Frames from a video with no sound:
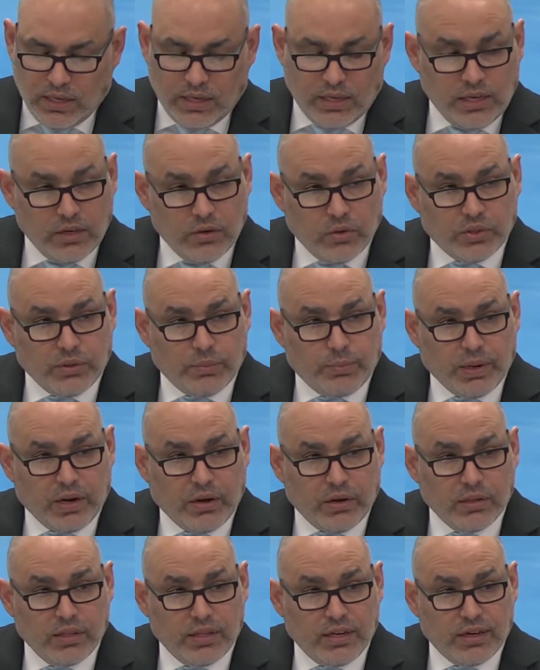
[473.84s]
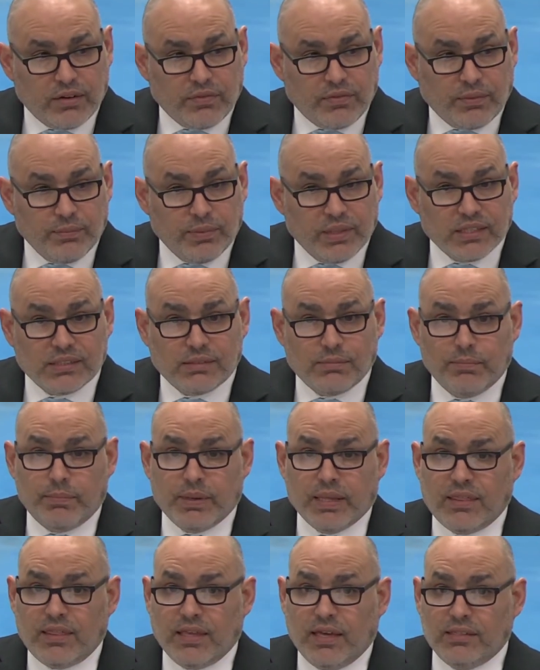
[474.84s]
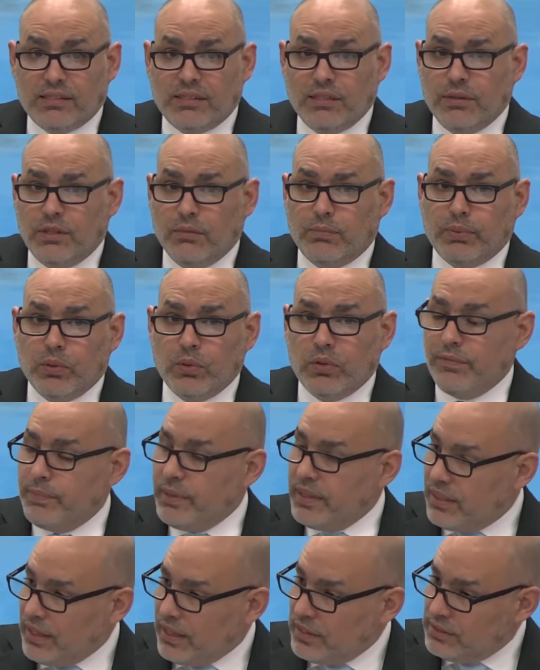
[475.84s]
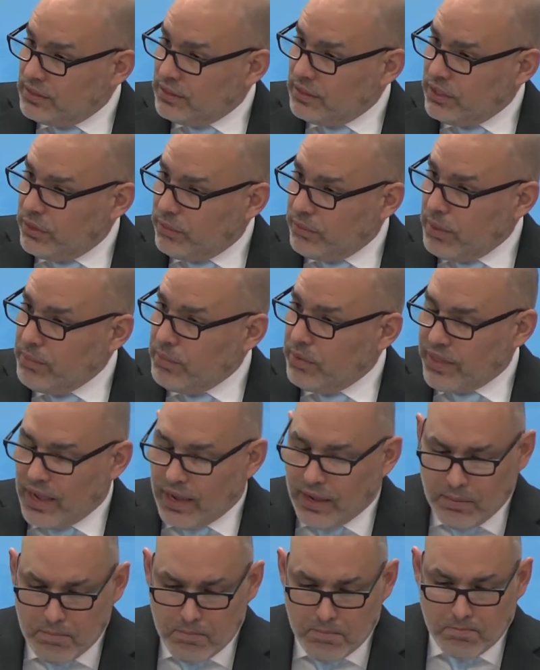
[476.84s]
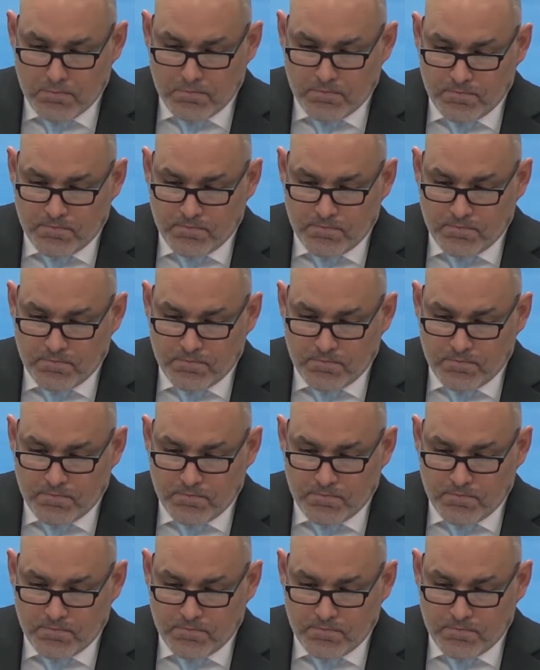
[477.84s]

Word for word: he healed the paralytic from Bethesda, the pool of Bethesda. You remember that?